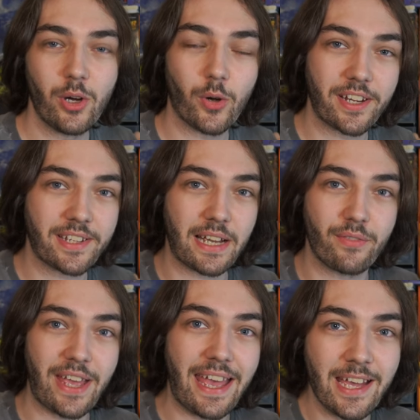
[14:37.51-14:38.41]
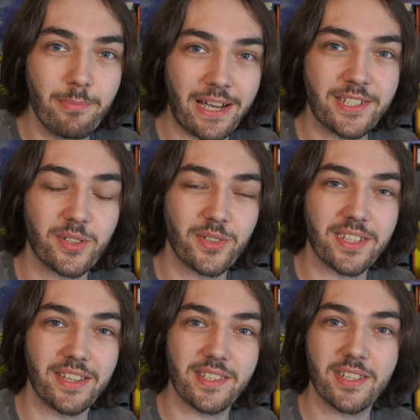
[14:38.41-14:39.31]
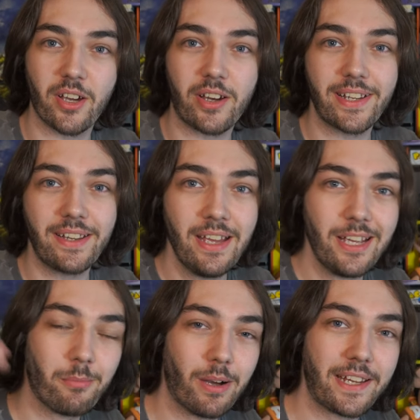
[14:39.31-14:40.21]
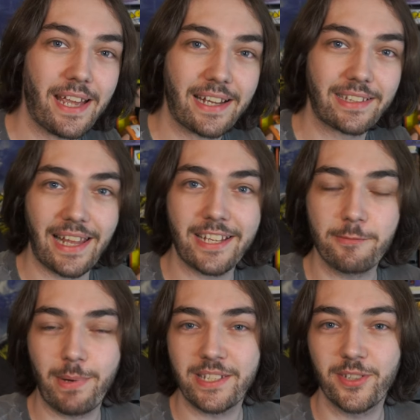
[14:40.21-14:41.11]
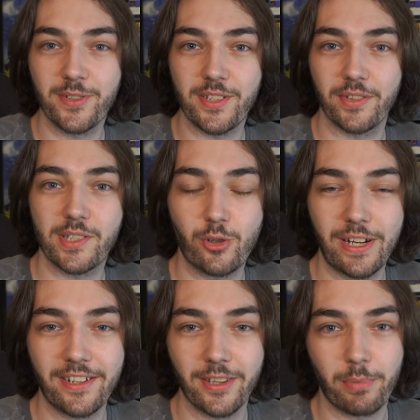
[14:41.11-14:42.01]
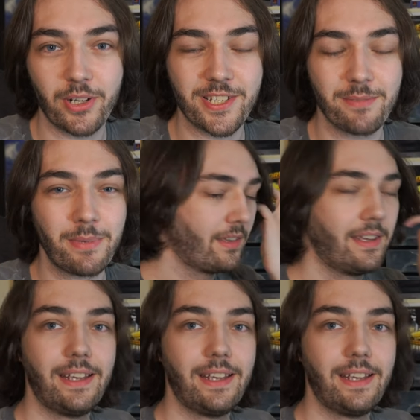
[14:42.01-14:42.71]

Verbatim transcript: or you could have air battles in the sky where you had land battles on the screen on the bottom.